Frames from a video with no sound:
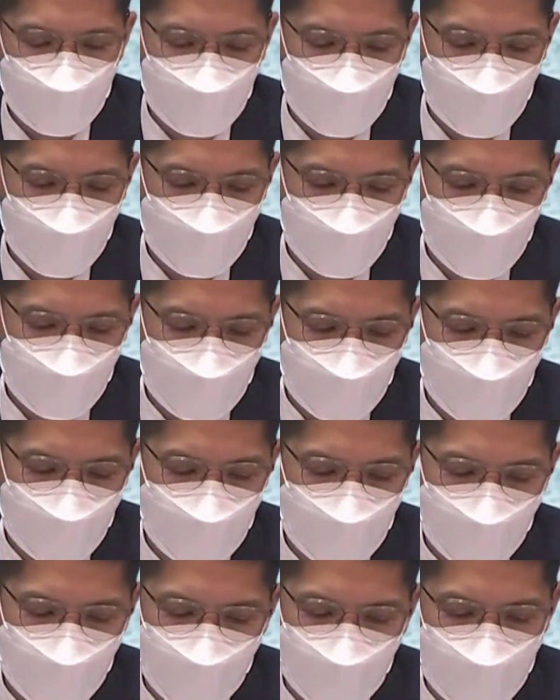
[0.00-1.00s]
the patient
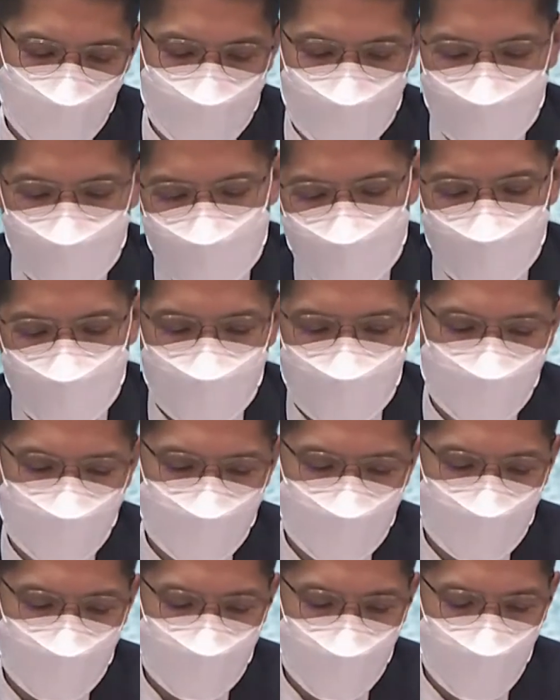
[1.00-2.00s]
is a chronic patient.
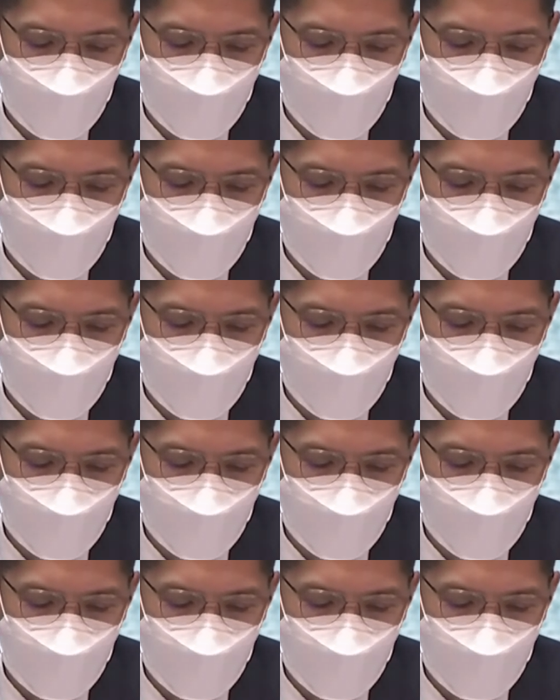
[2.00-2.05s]
He's